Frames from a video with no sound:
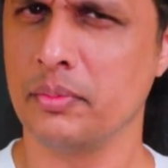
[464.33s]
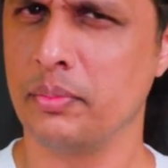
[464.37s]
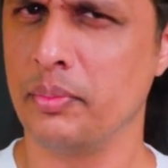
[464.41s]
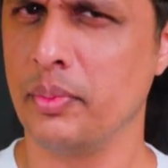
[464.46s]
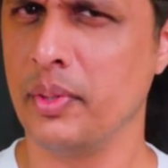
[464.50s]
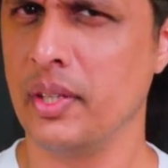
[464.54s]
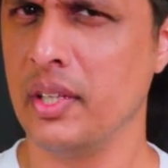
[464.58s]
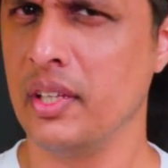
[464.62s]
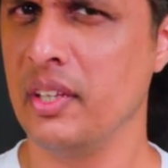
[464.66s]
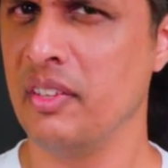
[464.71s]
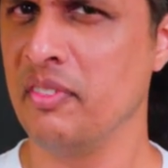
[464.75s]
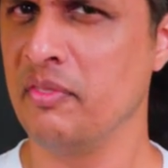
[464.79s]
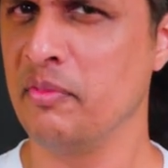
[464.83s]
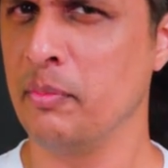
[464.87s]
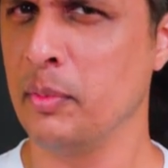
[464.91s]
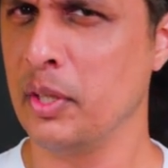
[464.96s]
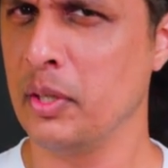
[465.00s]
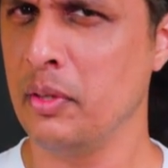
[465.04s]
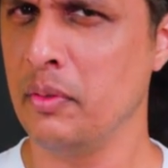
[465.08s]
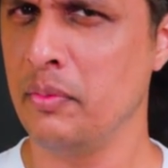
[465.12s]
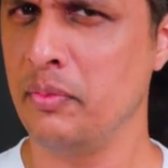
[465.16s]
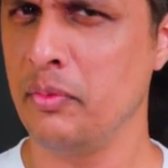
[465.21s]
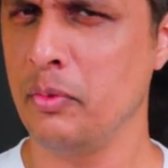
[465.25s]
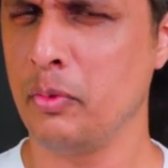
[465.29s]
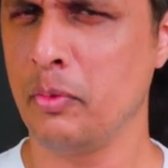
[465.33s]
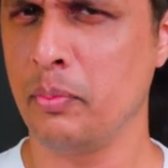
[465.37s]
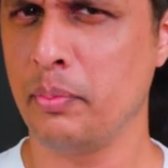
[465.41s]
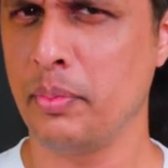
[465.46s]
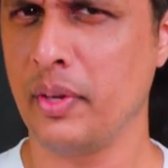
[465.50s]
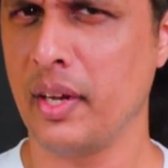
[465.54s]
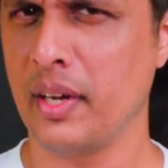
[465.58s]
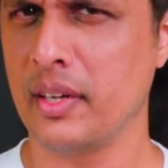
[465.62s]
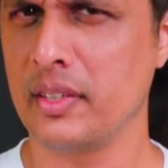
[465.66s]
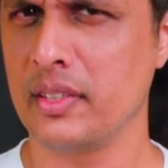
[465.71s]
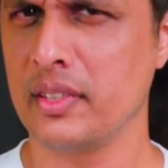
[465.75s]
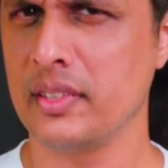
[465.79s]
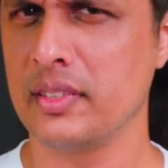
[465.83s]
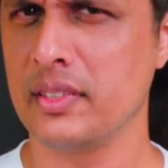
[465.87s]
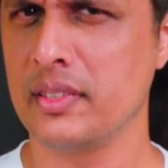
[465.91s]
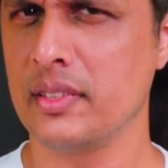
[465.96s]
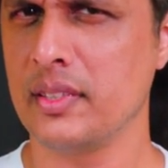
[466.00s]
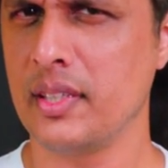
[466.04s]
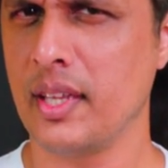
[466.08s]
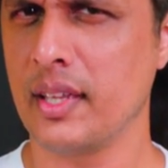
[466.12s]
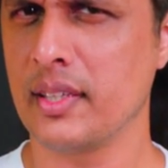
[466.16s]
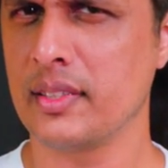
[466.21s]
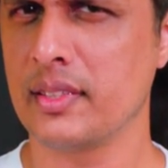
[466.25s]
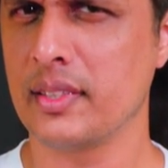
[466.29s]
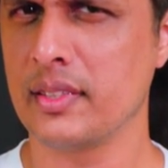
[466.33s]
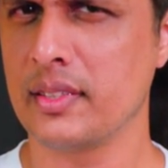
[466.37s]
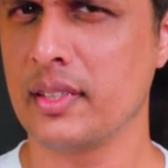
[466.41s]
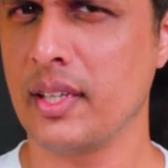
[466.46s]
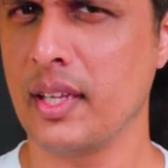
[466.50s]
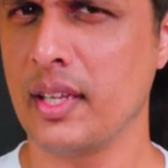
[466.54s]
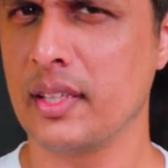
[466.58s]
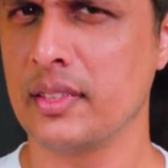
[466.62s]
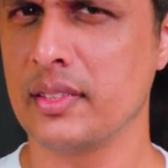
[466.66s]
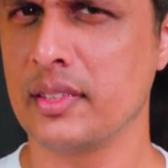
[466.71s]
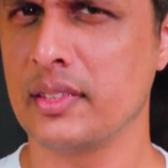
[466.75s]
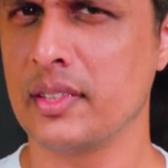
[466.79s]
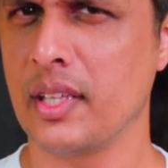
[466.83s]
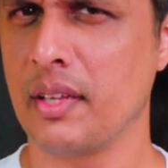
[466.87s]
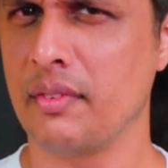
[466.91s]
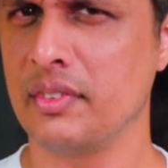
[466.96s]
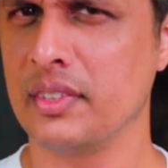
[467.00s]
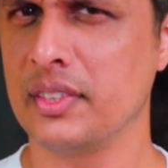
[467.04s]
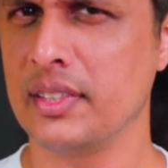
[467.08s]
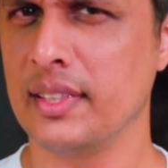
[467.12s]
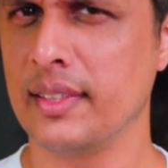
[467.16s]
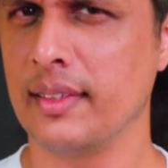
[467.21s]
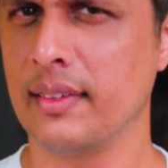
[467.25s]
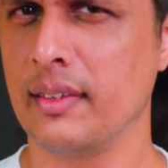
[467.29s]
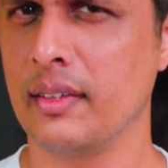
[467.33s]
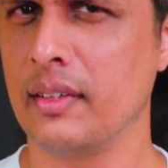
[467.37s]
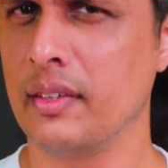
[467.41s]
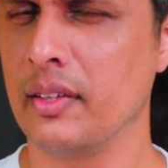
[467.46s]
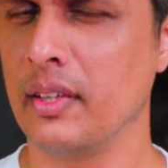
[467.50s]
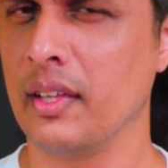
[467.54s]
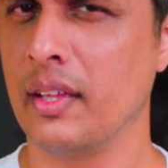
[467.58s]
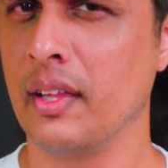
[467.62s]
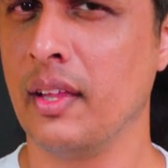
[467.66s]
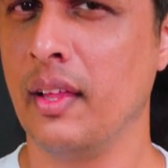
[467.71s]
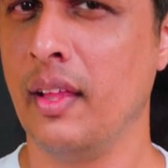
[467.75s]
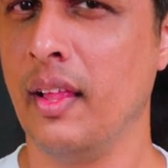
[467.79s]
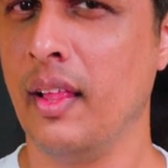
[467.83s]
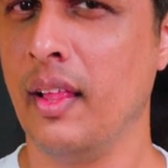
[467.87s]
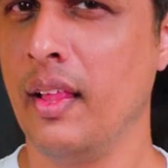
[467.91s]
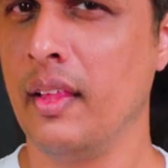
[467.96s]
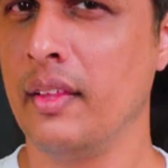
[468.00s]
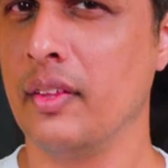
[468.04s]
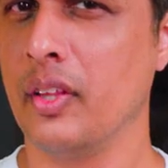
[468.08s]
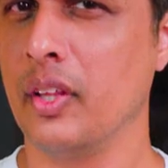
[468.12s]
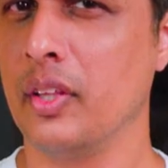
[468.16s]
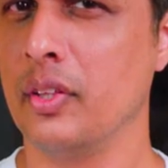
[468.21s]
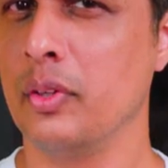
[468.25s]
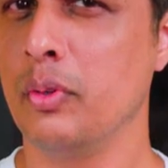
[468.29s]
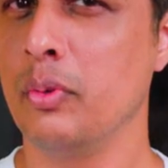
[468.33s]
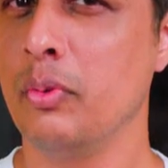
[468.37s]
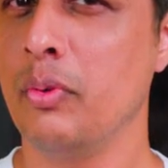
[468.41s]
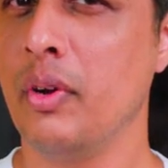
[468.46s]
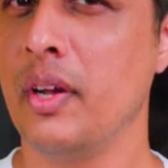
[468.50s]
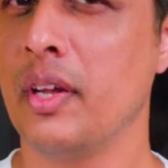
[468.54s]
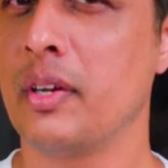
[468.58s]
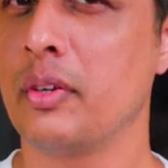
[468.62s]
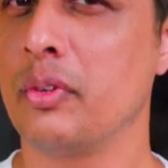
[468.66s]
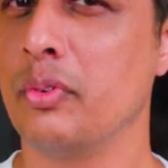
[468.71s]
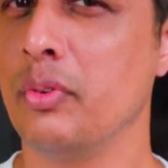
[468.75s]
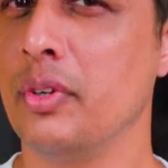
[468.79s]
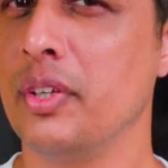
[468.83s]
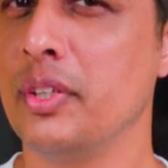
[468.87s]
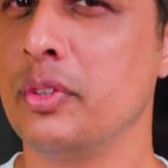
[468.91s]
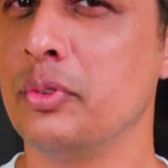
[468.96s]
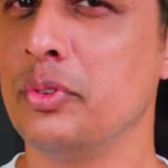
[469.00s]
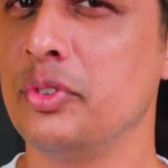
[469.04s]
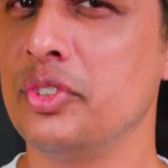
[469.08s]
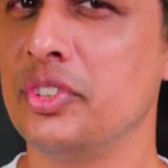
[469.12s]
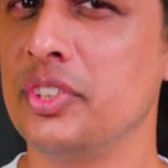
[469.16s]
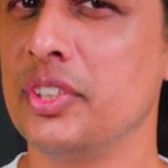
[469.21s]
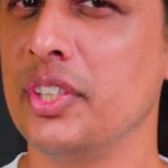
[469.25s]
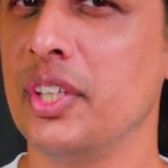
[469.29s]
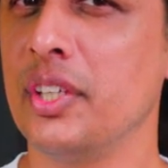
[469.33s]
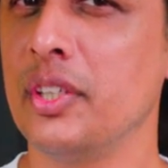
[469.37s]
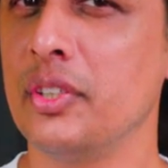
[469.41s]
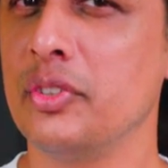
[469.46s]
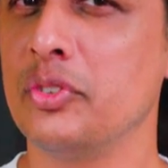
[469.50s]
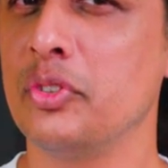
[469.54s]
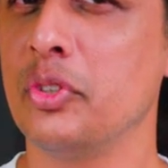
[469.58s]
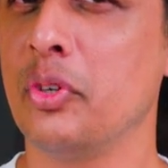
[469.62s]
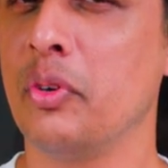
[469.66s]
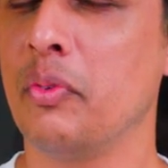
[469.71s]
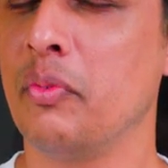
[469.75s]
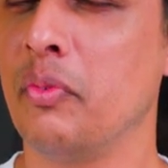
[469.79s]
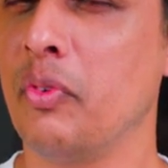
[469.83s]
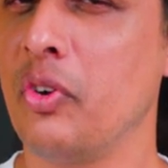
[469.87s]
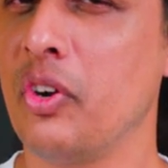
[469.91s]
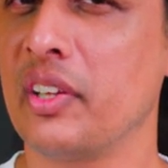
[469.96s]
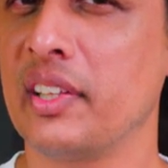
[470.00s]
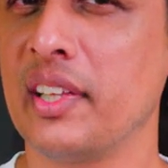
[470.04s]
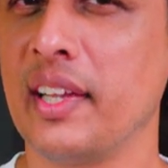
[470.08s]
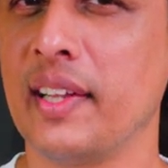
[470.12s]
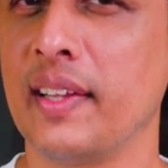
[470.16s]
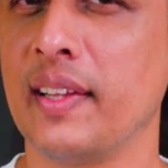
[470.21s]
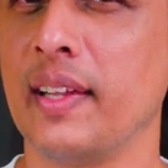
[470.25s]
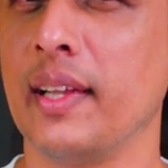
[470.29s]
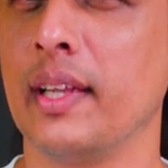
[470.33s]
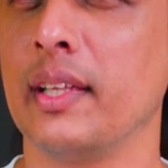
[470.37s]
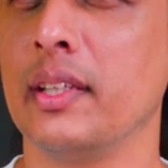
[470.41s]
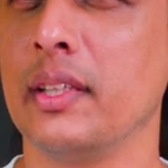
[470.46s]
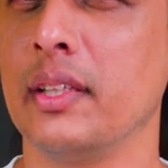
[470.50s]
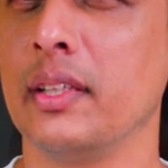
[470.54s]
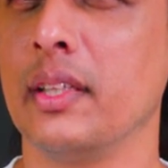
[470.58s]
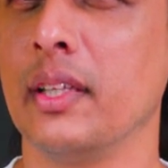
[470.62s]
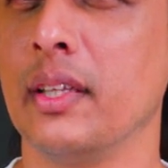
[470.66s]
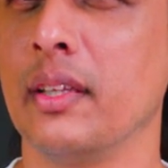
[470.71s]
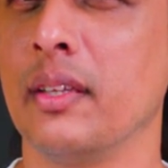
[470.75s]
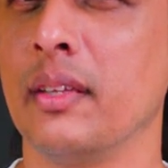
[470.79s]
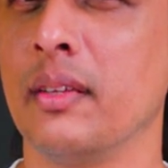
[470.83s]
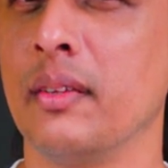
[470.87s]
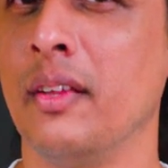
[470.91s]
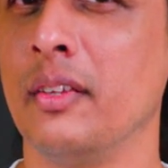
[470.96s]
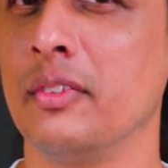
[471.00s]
Believe me, if you practice this exercises every single day, then you are going to change your walk like anything.